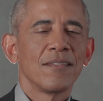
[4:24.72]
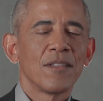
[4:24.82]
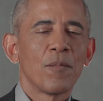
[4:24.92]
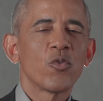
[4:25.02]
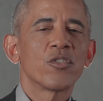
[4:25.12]

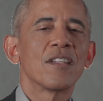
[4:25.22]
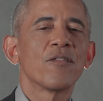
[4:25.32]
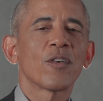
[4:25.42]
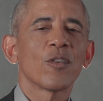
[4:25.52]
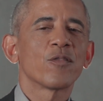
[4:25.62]
the most
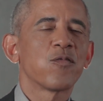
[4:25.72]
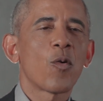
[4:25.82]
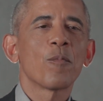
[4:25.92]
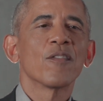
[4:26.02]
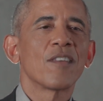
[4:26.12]
difficult
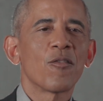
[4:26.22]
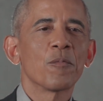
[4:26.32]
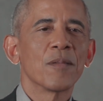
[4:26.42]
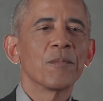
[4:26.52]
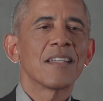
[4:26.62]
form of
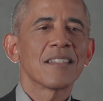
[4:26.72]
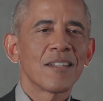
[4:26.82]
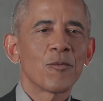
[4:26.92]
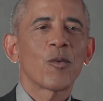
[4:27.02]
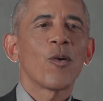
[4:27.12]
government because
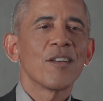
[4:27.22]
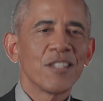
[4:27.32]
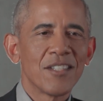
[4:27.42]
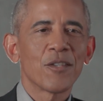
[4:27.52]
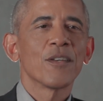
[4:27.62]
it requires
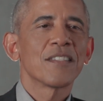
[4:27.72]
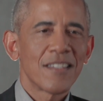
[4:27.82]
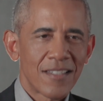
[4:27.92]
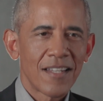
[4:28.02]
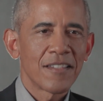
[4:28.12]
each of us
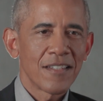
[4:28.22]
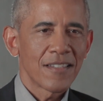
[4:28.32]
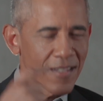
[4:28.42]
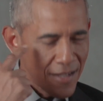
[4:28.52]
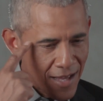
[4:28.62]
as
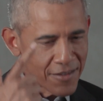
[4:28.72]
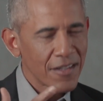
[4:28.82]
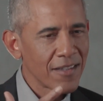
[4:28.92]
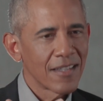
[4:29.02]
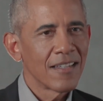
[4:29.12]
citizens to
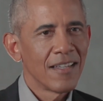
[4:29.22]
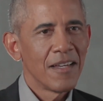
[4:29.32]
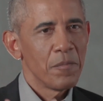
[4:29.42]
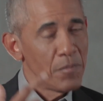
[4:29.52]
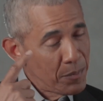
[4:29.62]
constantly
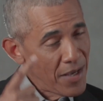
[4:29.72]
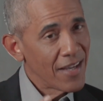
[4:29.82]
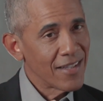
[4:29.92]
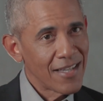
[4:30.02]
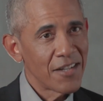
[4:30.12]
be
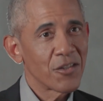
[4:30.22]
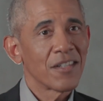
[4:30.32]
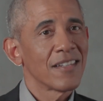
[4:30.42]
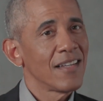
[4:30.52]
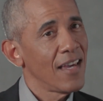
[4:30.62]
paying attention
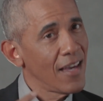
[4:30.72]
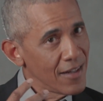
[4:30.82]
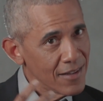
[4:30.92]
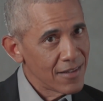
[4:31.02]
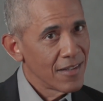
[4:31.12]

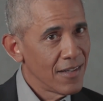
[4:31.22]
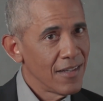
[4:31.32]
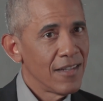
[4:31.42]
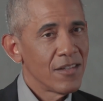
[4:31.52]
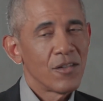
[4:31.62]
and
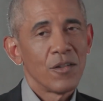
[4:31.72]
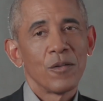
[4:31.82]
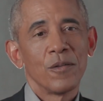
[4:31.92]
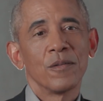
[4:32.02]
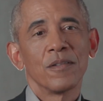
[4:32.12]

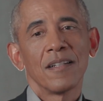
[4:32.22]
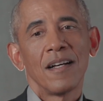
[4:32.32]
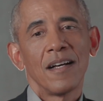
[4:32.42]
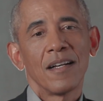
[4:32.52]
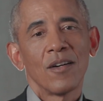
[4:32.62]
to
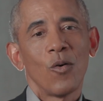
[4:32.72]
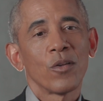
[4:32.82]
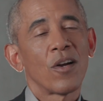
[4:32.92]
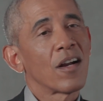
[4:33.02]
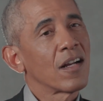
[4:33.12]

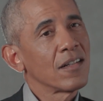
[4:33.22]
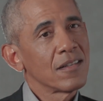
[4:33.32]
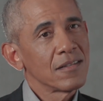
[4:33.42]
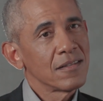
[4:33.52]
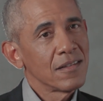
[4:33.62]
hold our
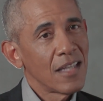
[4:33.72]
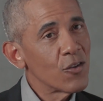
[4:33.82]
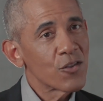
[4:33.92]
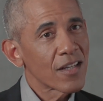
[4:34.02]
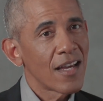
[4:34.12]

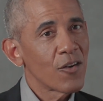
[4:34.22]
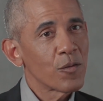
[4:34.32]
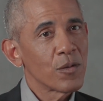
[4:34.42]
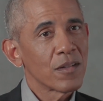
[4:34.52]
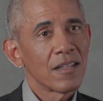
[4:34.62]
leaders
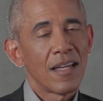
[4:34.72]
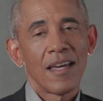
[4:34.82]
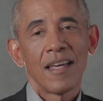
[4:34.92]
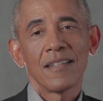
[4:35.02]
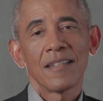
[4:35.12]
accountable
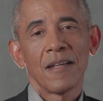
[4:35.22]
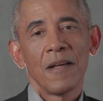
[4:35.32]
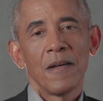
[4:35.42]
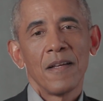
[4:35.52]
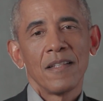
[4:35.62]
and
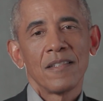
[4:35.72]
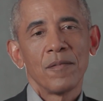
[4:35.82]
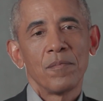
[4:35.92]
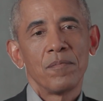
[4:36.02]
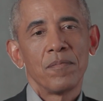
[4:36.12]

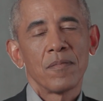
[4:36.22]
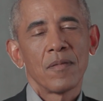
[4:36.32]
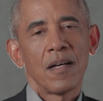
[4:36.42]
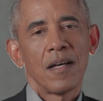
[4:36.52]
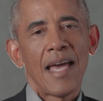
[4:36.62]
to
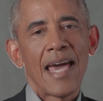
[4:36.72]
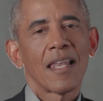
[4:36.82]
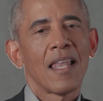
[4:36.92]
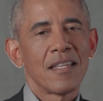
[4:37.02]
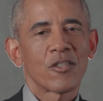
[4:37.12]

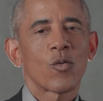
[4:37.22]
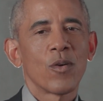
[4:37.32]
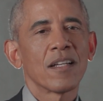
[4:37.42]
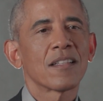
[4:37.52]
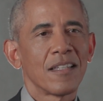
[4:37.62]
analyze
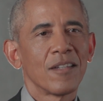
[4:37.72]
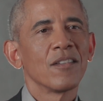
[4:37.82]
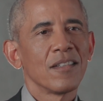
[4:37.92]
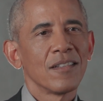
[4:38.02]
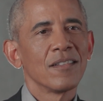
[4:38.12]
critically
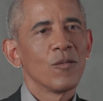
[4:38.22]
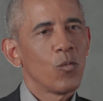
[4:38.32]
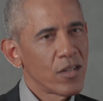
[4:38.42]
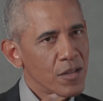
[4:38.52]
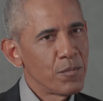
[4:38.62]
what's